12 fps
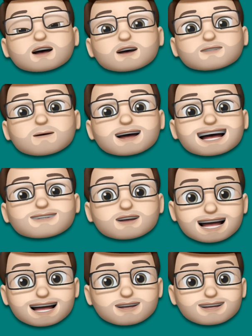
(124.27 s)
From here on
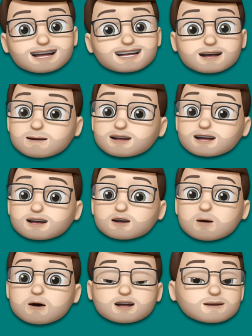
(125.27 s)
out it's up to you
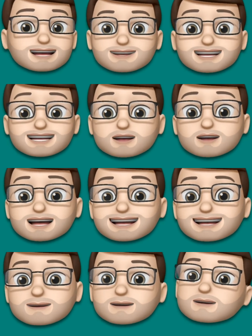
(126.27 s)
what you make this look
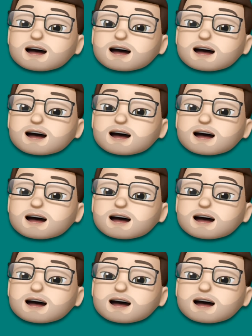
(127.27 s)
like.